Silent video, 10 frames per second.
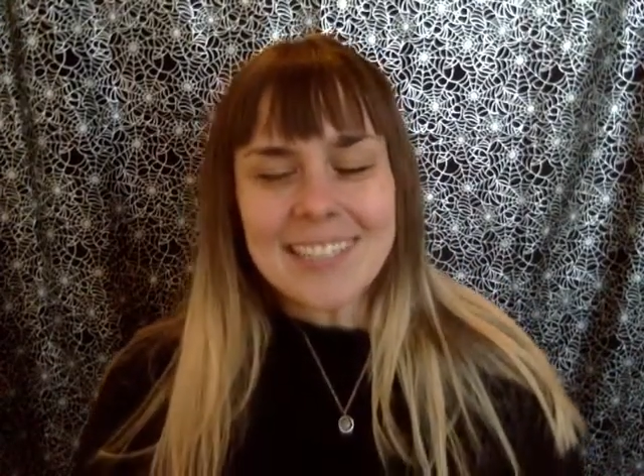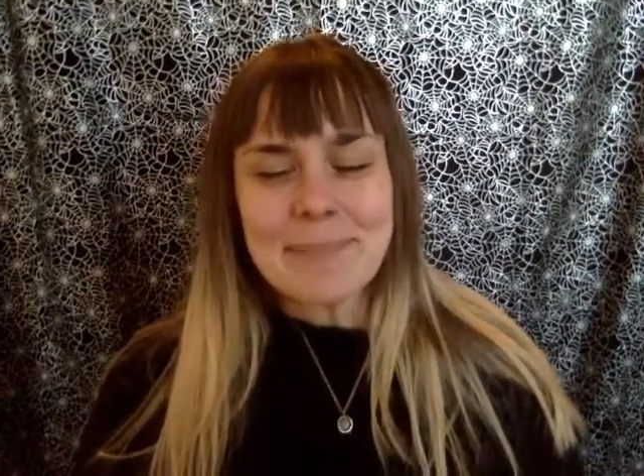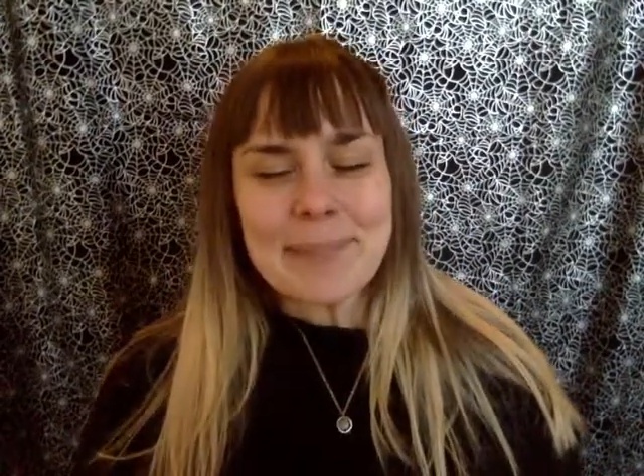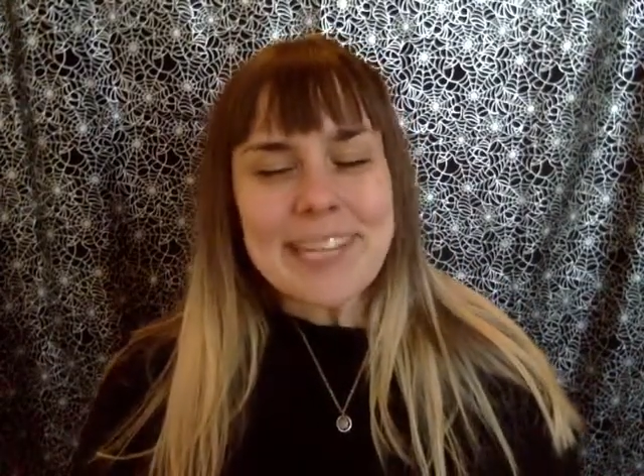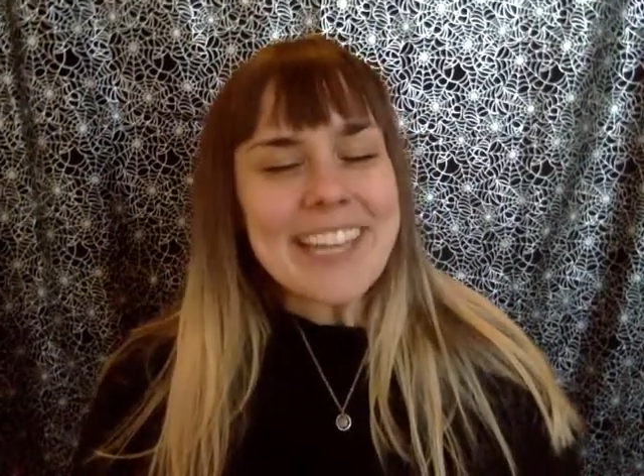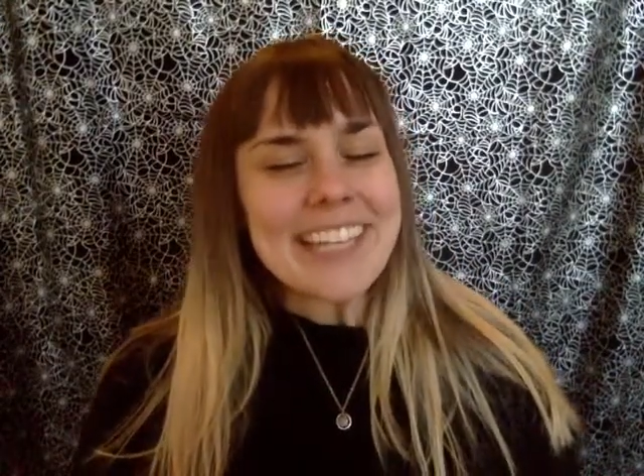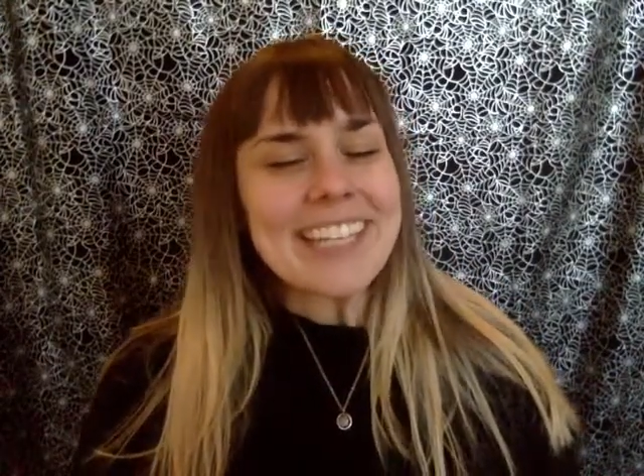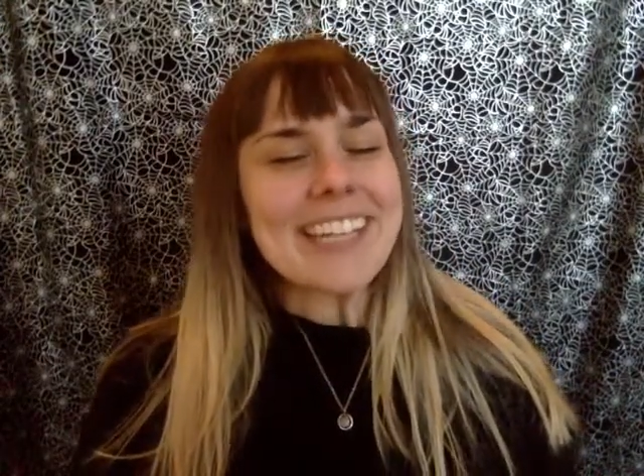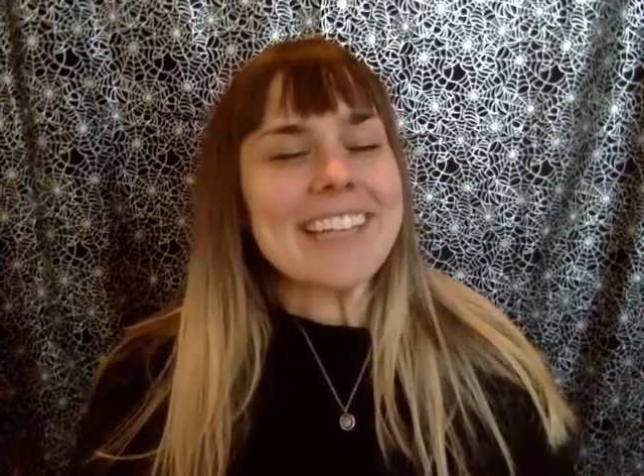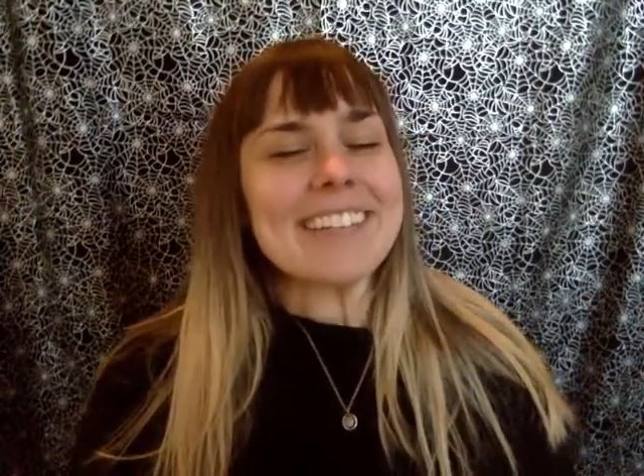Breathe
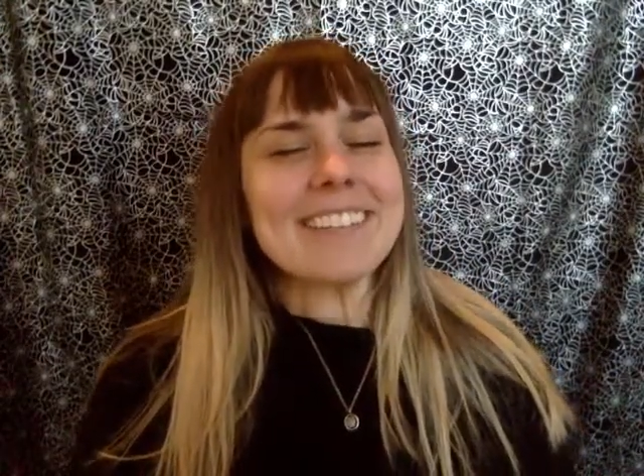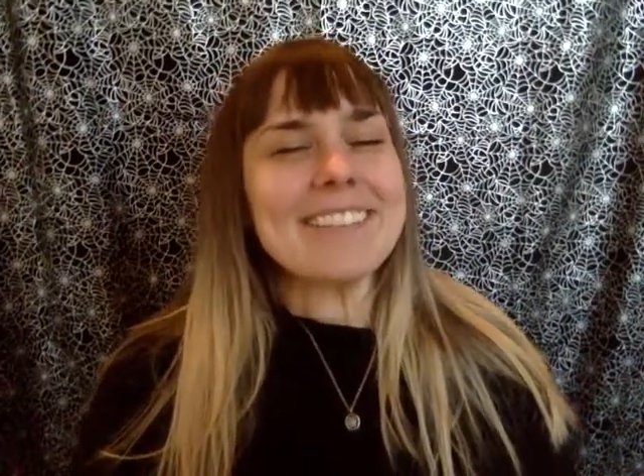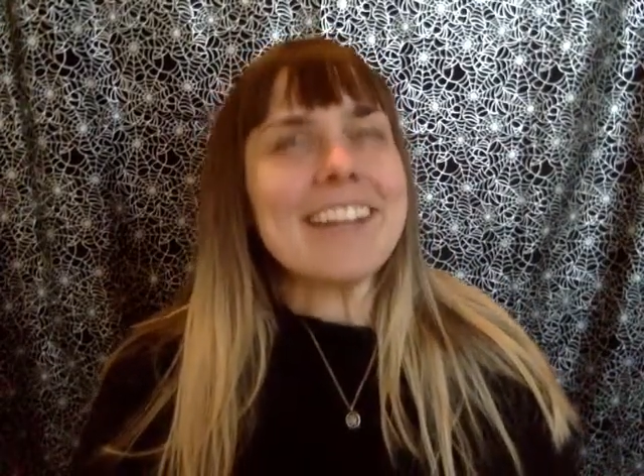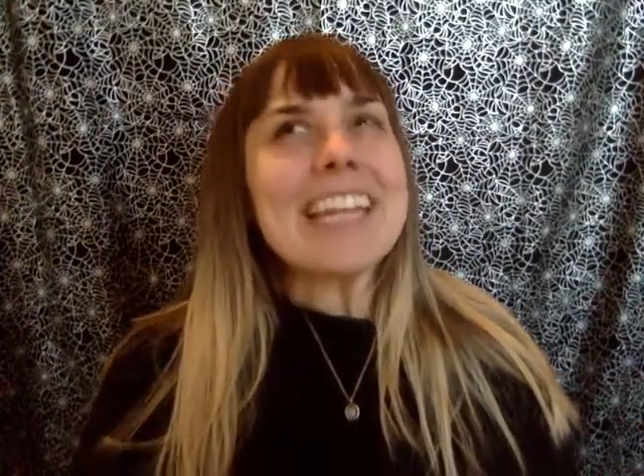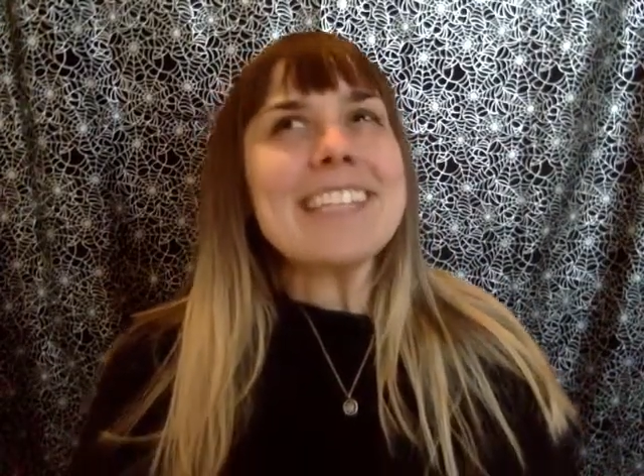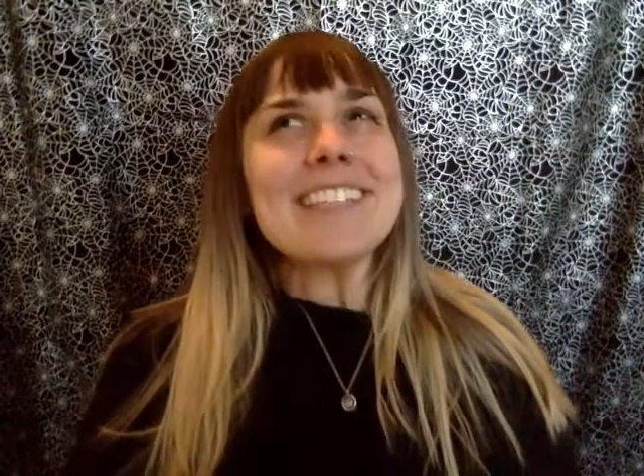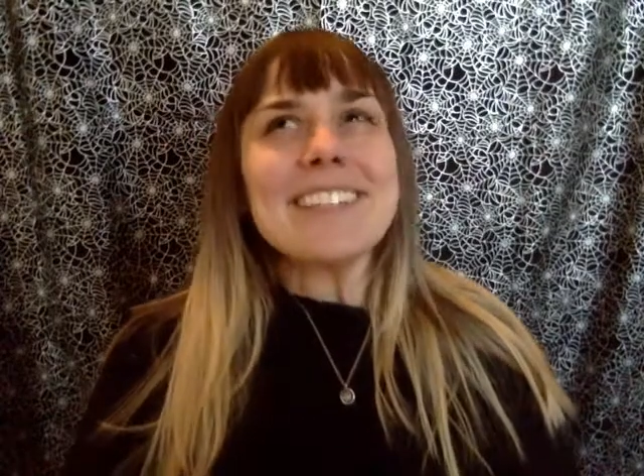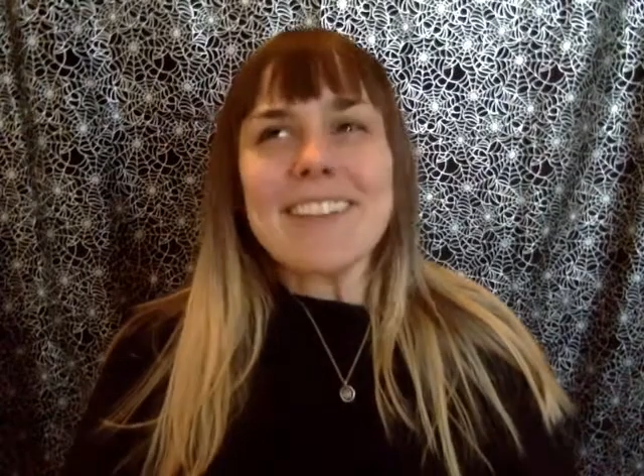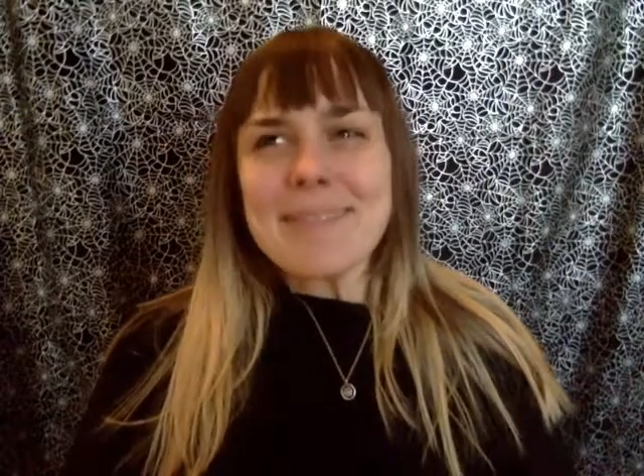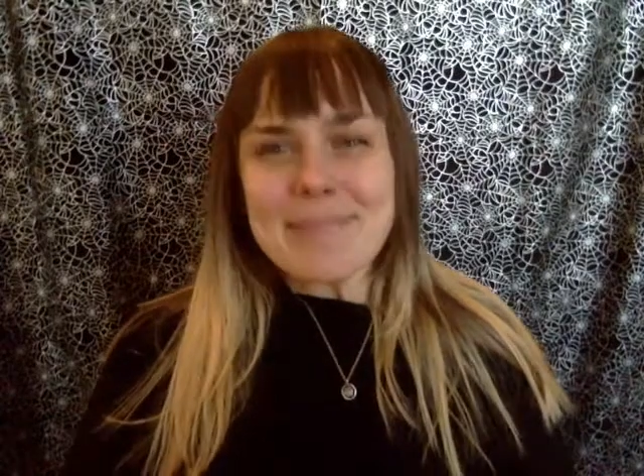in and raise
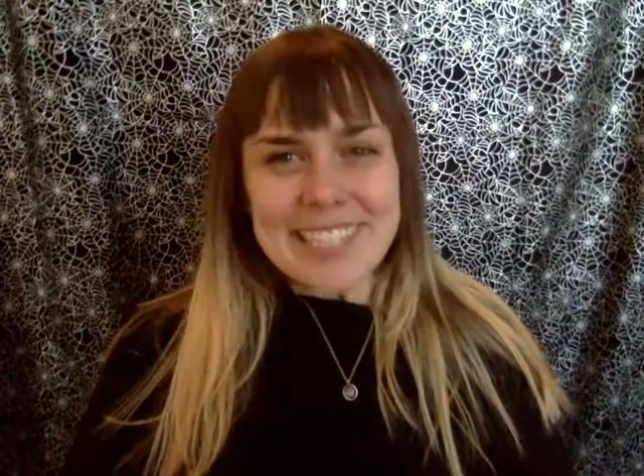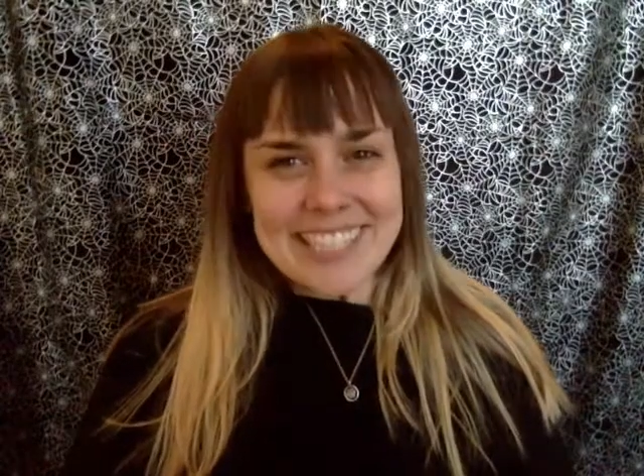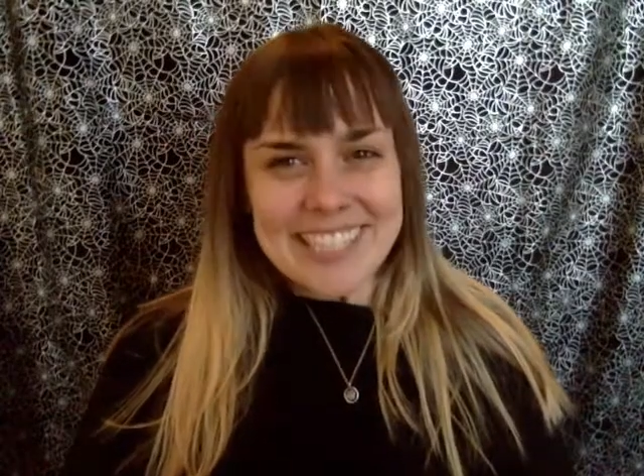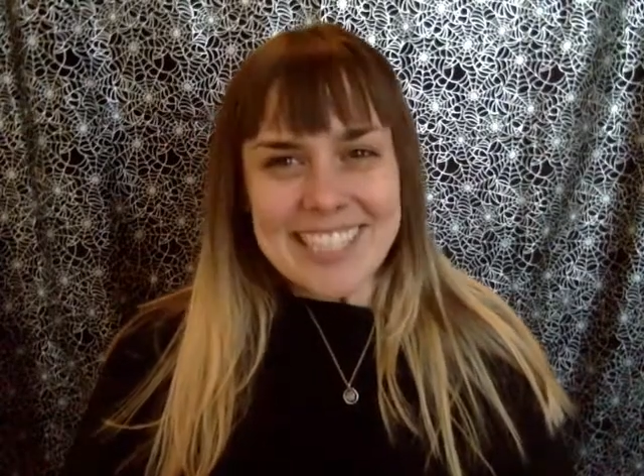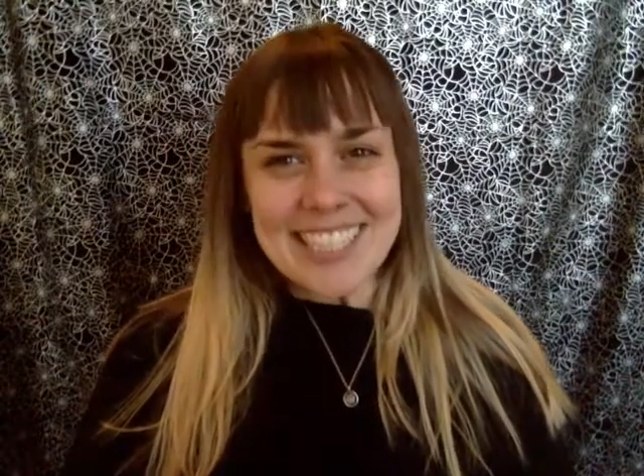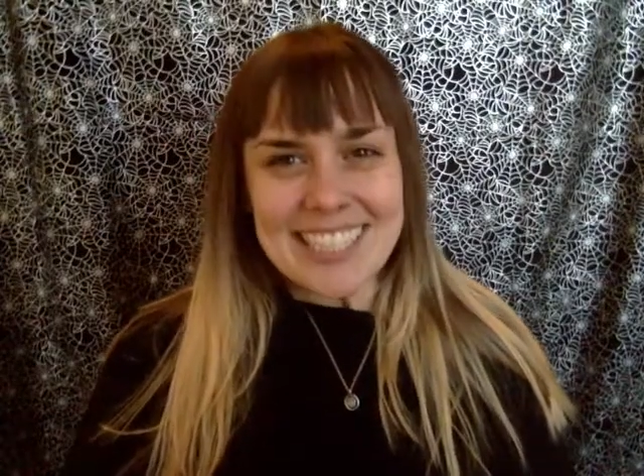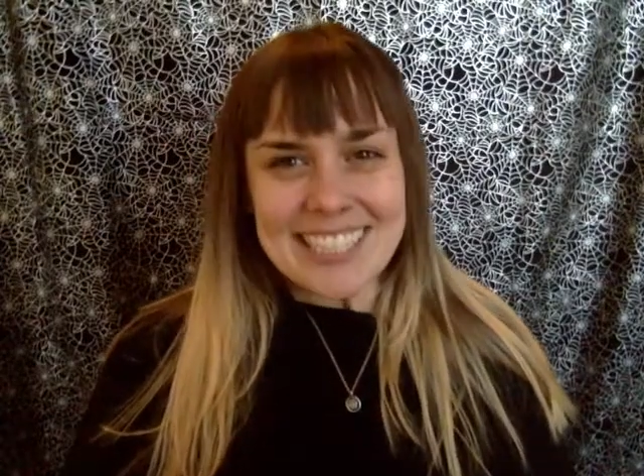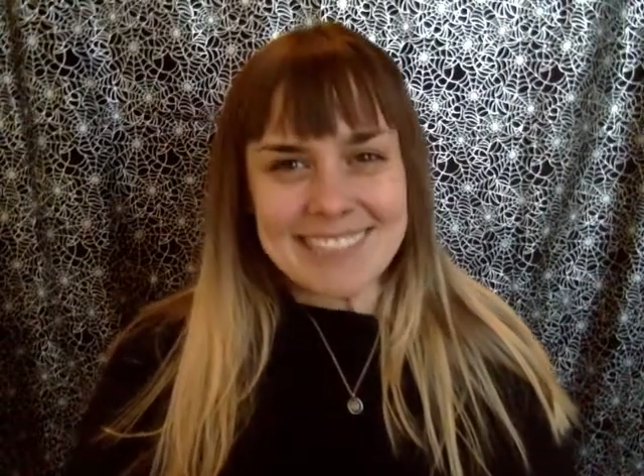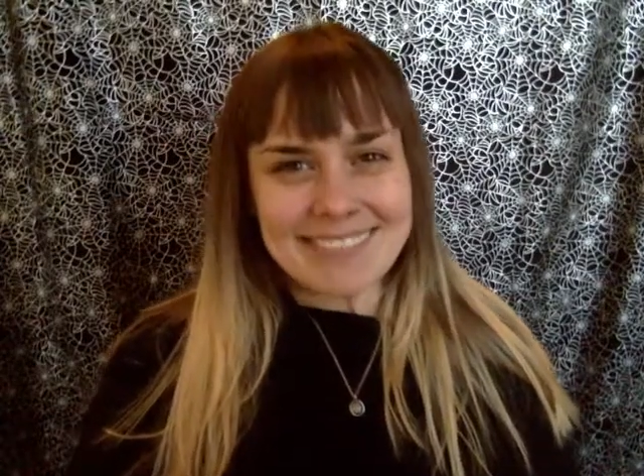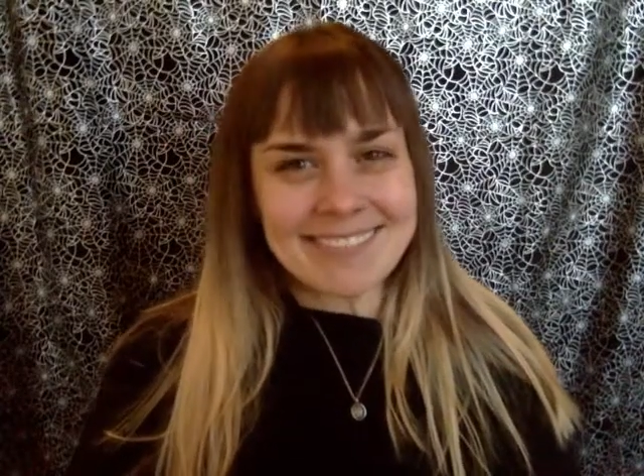your
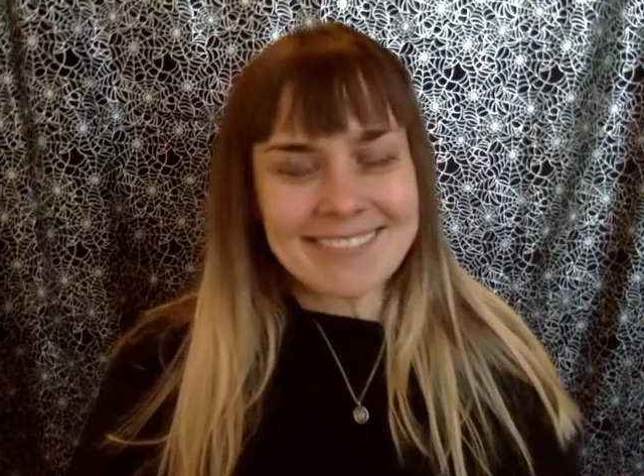vibration.